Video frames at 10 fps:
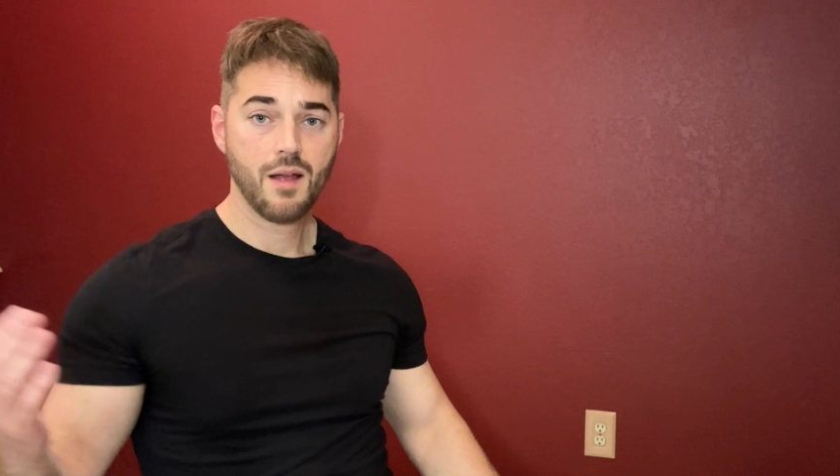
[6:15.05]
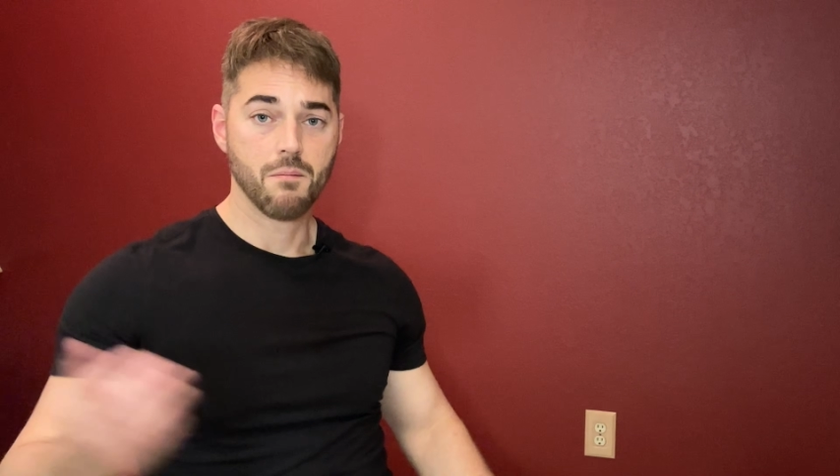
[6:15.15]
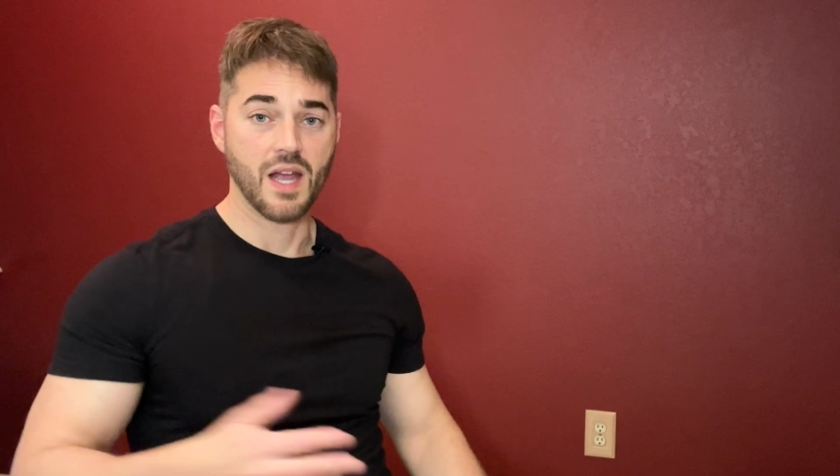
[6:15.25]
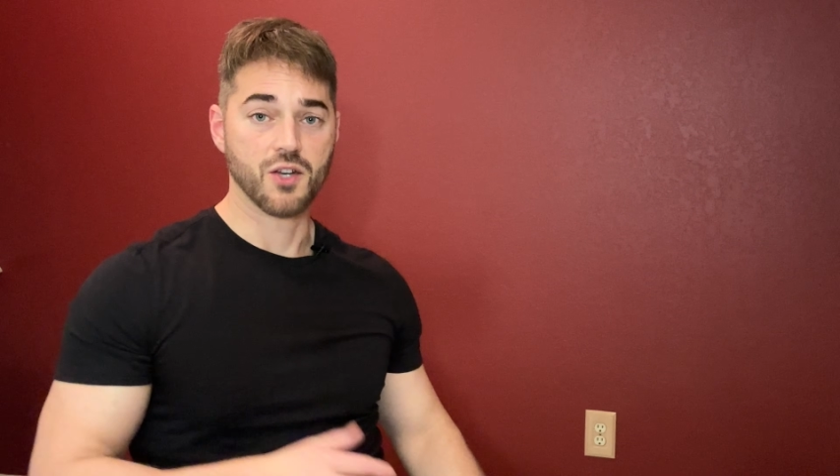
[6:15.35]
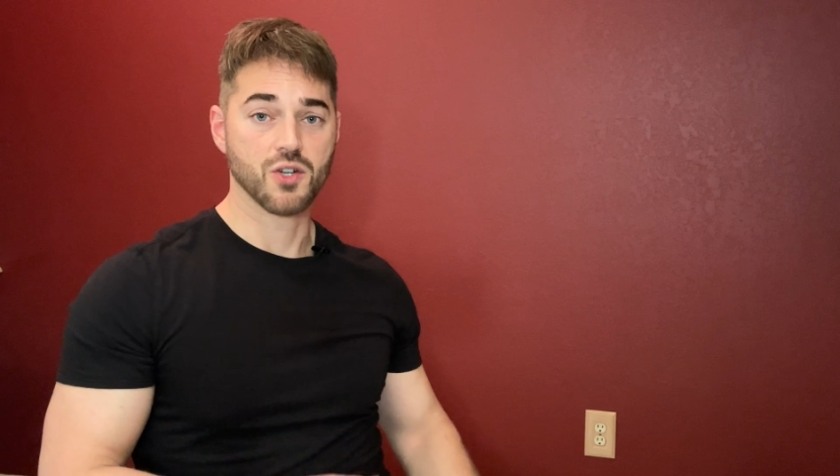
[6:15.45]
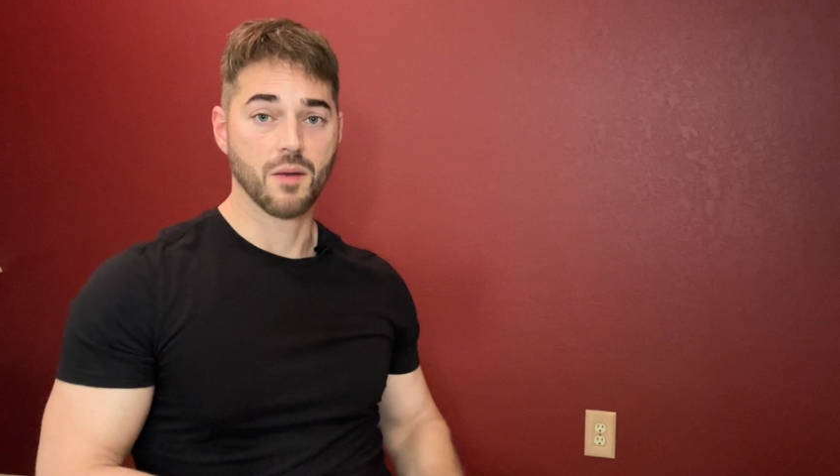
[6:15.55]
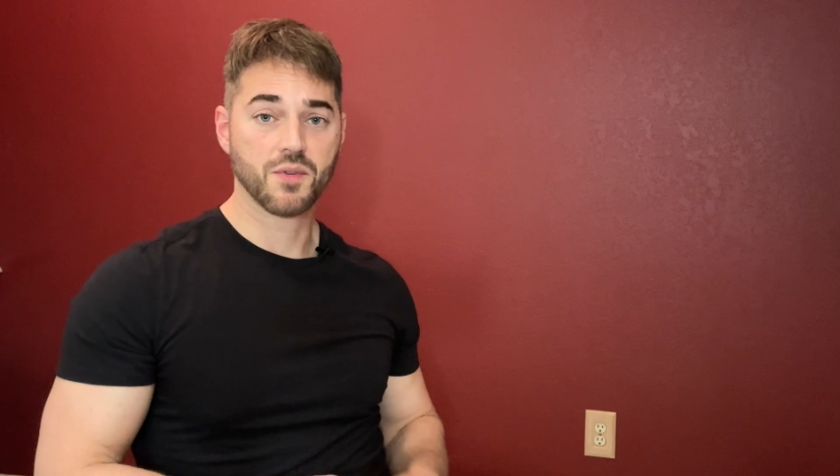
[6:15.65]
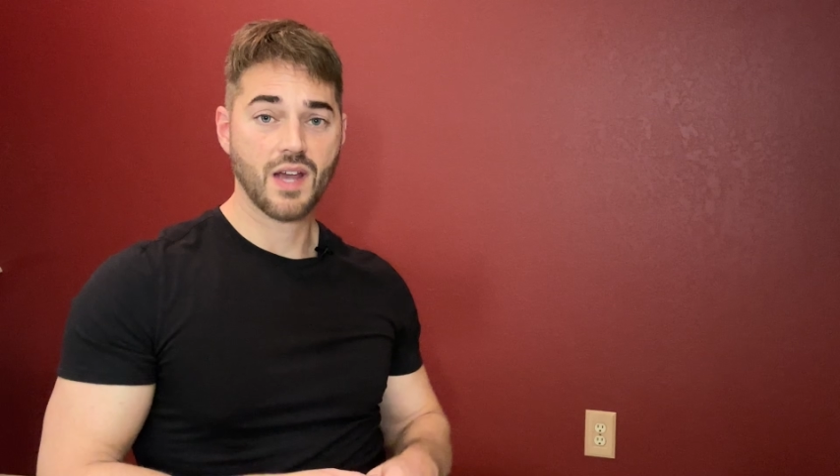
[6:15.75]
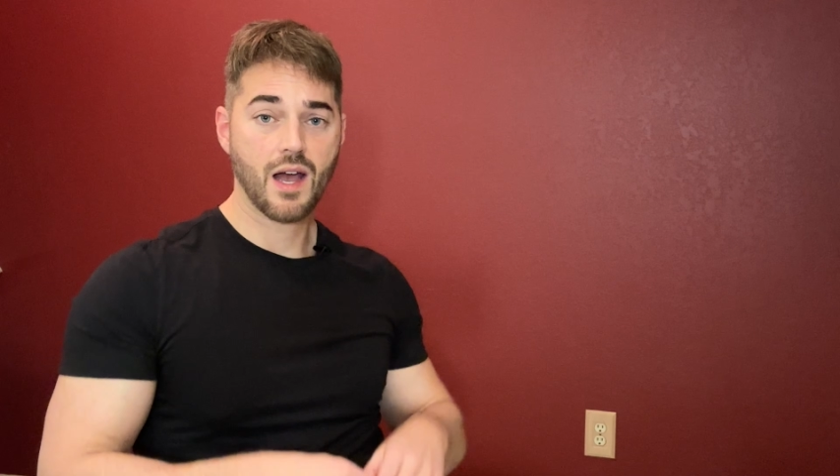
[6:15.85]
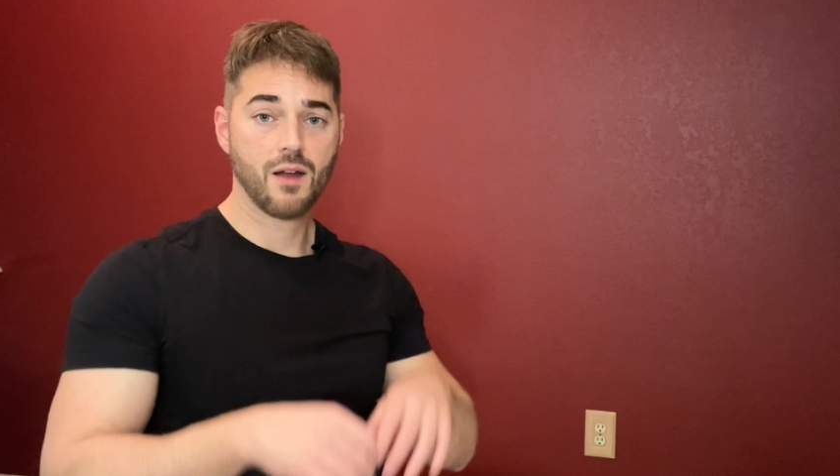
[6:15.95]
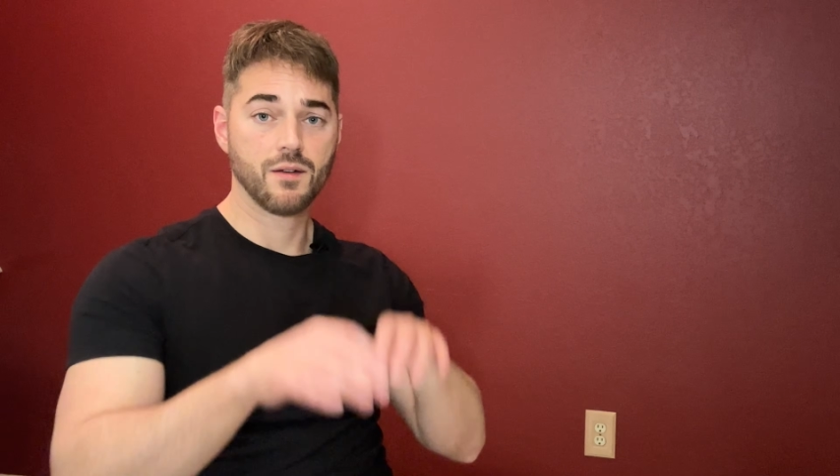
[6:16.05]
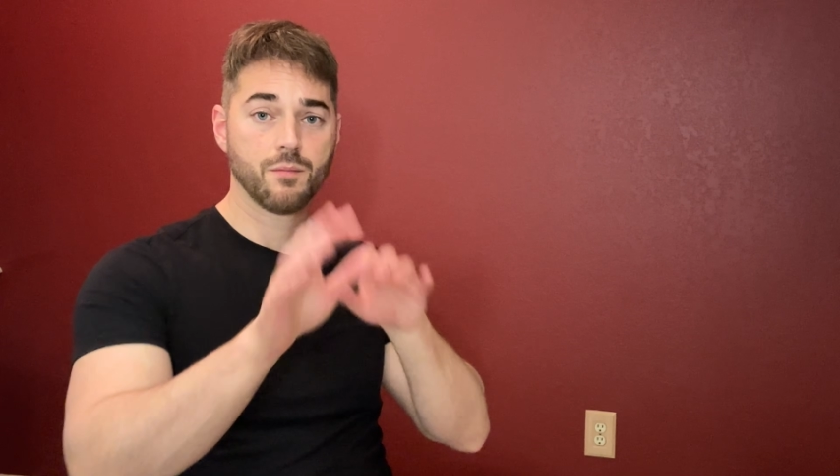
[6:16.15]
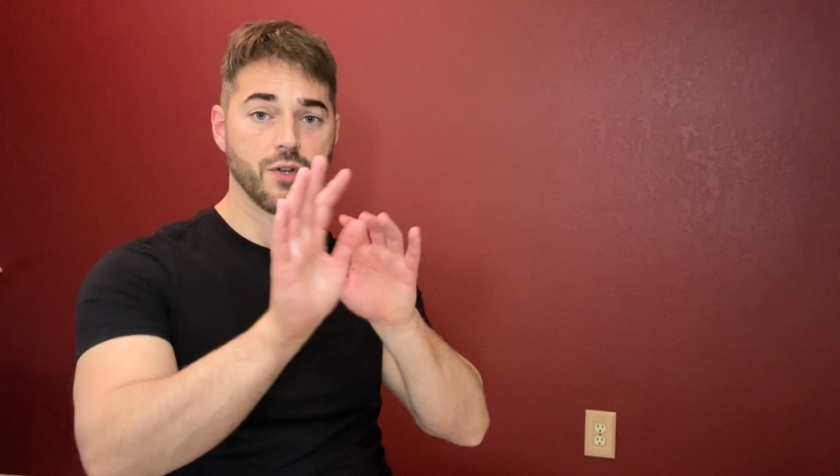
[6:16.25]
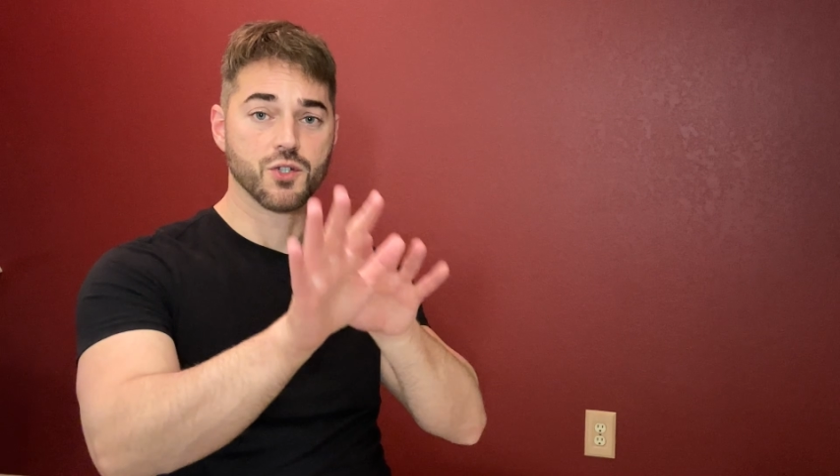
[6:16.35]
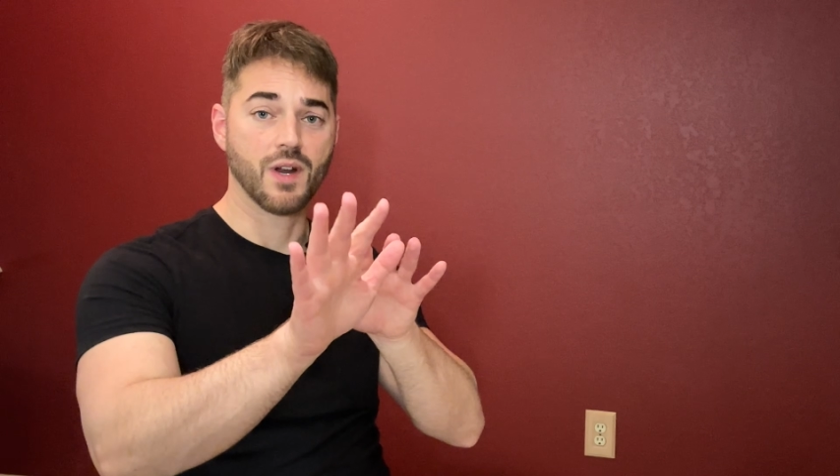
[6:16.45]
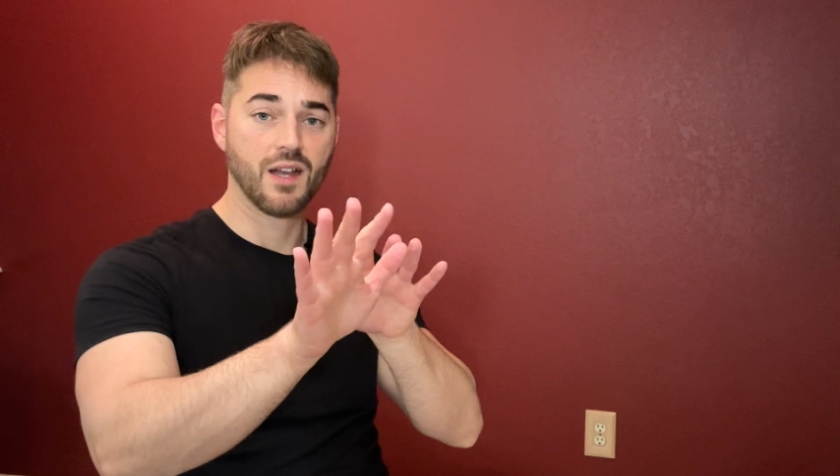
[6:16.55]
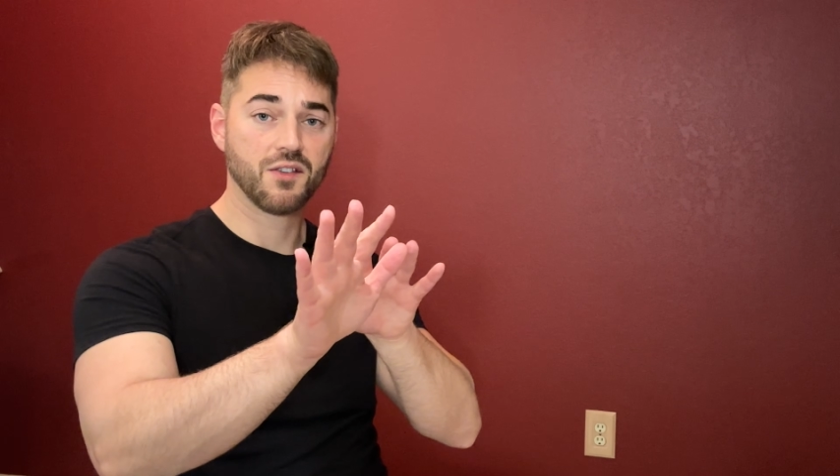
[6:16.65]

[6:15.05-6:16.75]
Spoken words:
man jumps out, put your hands